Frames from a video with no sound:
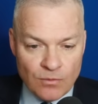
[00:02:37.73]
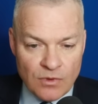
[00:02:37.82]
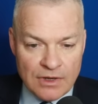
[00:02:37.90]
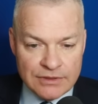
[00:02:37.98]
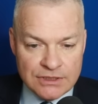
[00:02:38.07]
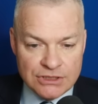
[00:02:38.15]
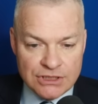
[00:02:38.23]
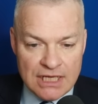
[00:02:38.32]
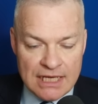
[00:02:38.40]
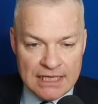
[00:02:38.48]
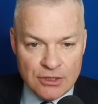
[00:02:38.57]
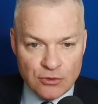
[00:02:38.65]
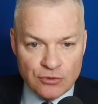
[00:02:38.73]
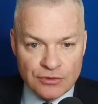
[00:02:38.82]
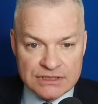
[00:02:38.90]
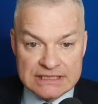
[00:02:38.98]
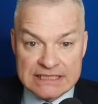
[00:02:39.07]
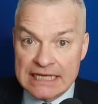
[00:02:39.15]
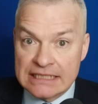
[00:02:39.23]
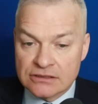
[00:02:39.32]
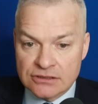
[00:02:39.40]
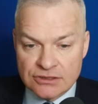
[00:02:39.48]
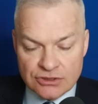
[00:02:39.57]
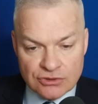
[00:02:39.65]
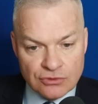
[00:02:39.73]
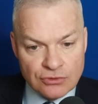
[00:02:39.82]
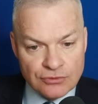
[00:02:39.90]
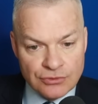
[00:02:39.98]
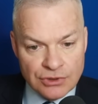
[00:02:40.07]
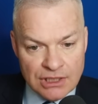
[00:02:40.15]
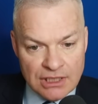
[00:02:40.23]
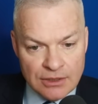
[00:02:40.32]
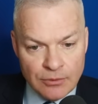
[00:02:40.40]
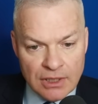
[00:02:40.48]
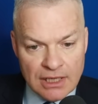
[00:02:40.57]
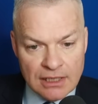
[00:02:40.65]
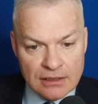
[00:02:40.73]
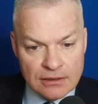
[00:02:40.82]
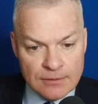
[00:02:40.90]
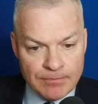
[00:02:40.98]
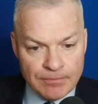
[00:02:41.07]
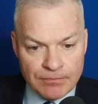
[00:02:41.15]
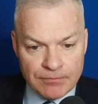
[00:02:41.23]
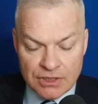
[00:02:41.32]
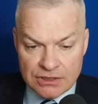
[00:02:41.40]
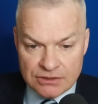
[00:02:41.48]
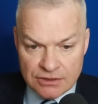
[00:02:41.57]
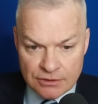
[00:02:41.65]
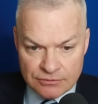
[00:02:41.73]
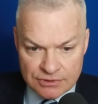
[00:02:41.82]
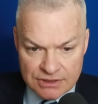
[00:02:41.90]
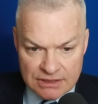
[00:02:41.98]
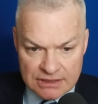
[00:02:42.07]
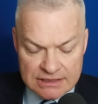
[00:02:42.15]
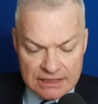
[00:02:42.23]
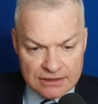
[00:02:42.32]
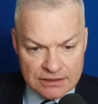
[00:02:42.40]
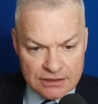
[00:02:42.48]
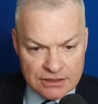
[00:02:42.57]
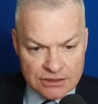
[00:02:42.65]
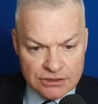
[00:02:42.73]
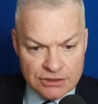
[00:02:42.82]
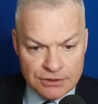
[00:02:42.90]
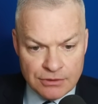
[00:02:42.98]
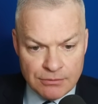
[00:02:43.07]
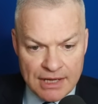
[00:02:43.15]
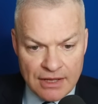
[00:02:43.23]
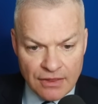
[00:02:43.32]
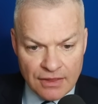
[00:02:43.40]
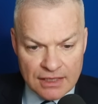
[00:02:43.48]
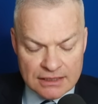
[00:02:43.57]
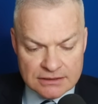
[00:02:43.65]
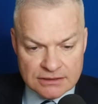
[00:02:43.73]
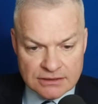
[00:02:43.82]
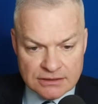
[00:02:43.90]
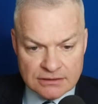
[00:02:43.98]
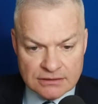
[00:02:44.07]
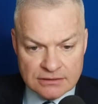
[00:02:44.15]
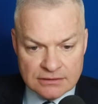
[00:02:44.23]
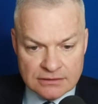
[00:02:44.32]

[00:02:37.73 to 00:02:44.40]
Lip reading: where a J or a Z could score really well. But I don't think there's anything I can do about that.